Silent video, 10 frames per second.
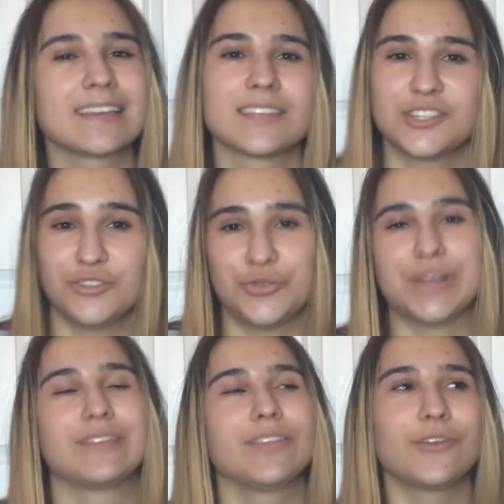get this
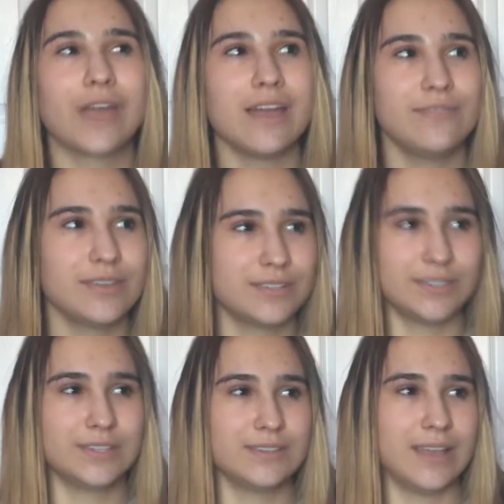straight, the graphics
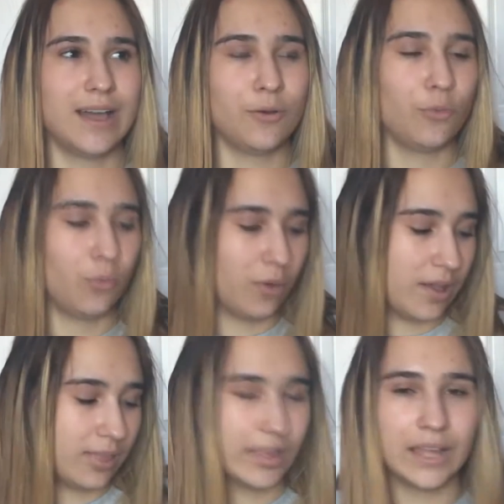is not
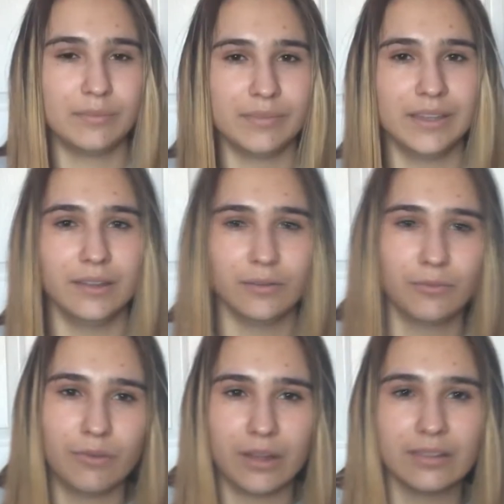what led me
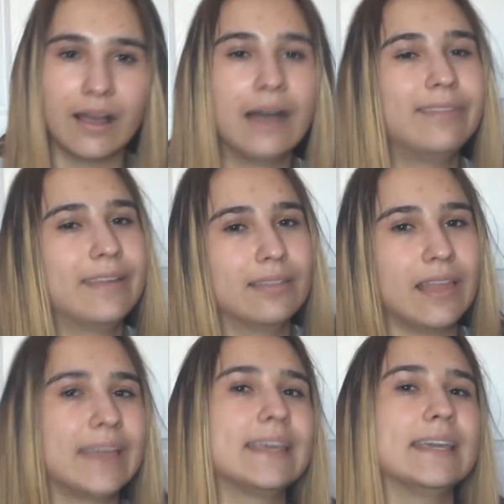a lot that
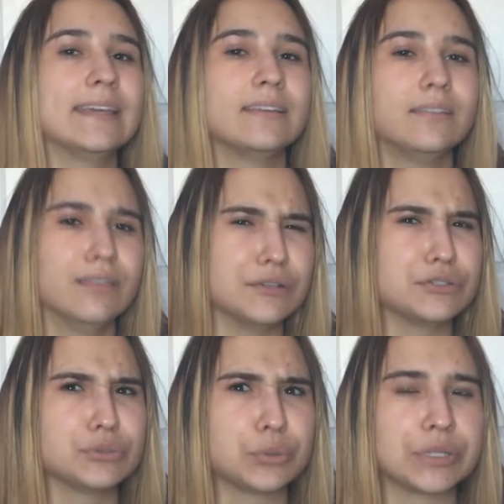liking the
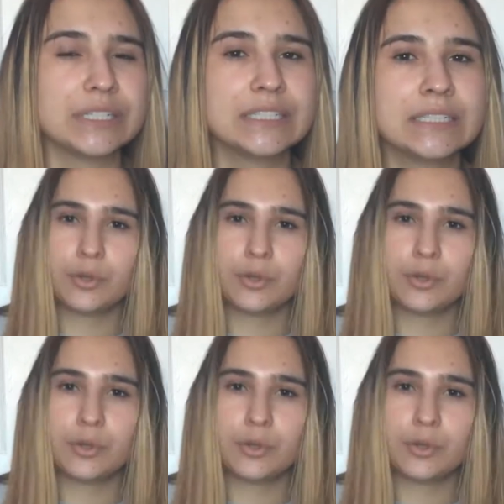story.